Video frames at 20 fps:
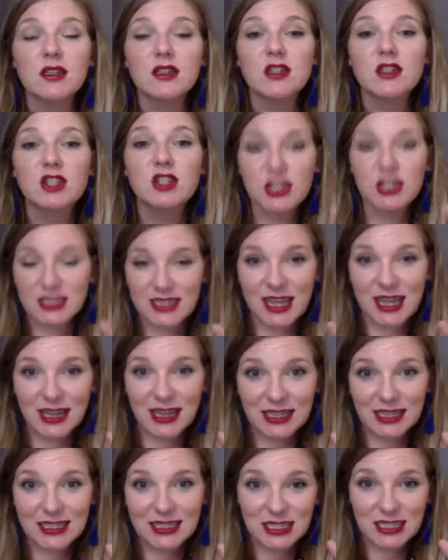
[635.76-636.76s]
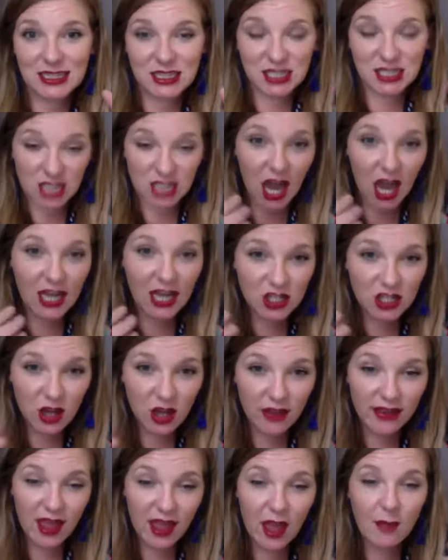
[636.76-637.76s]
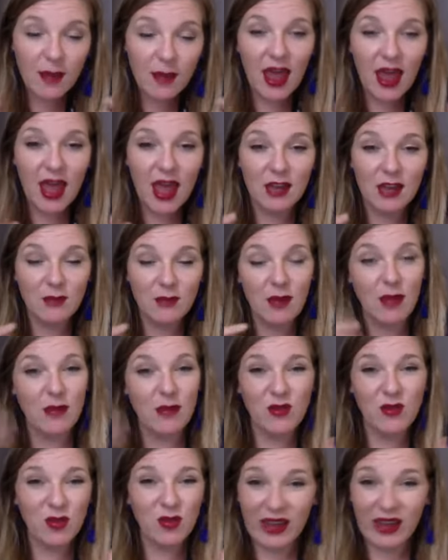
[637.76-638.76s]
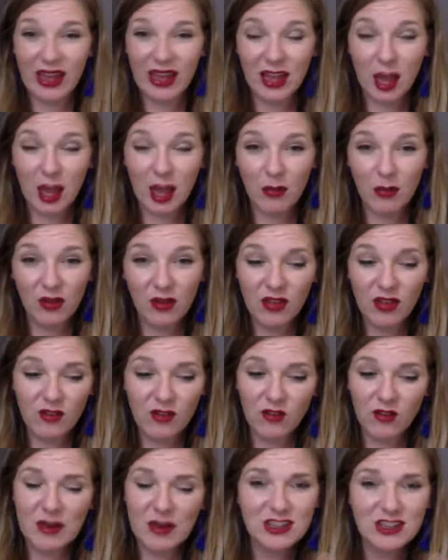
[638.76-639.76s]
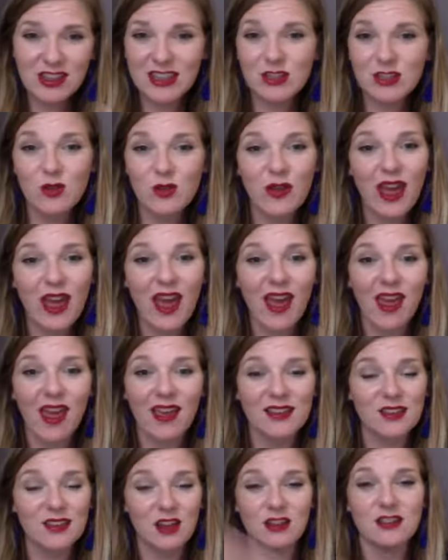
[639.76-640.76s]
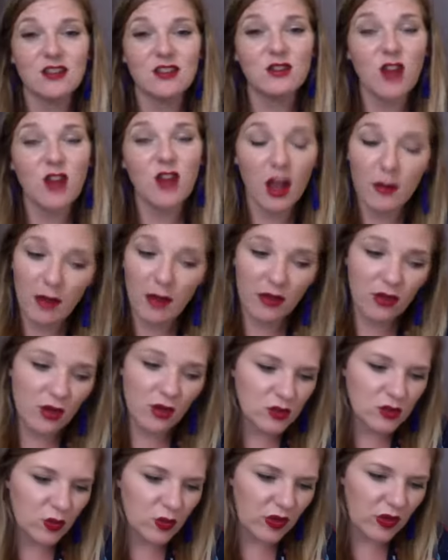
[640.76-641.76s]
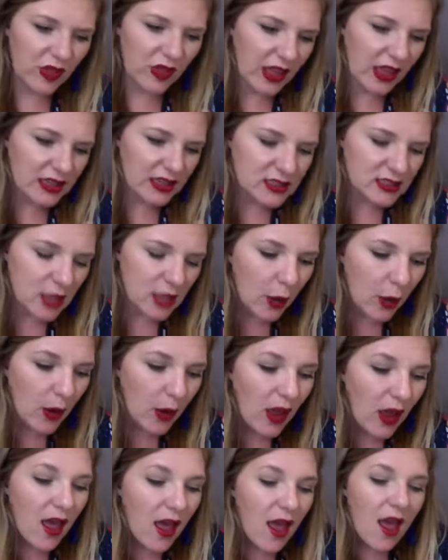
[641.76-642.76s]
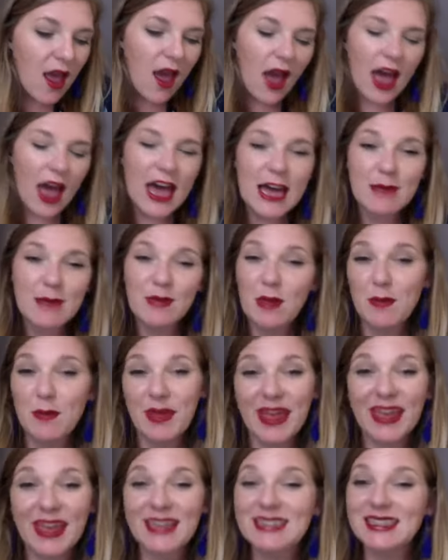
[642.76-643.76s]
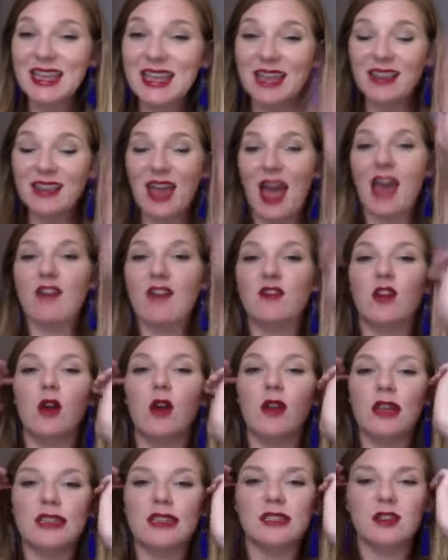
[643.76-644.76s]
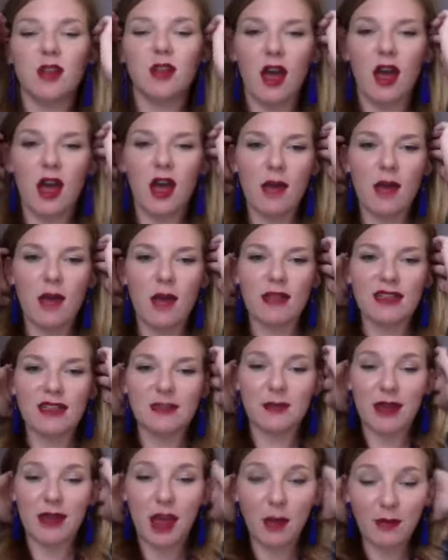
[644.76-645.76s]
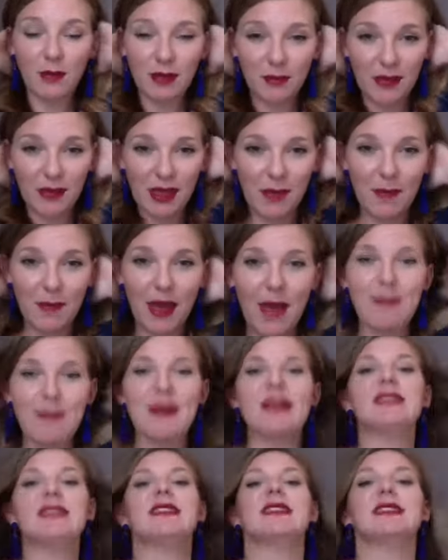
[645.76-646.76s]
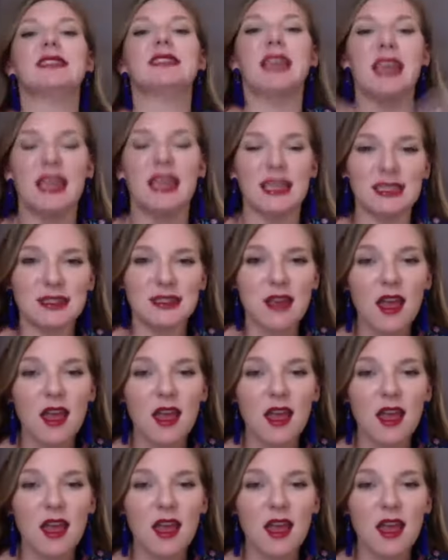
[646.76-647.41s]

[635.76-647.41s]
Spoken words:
just at least touch on them and maybe you forget a couple of the information, that's okay, as long as you talk about those 4 things. So the biggest thing that I've noticed that's been helping me in my business is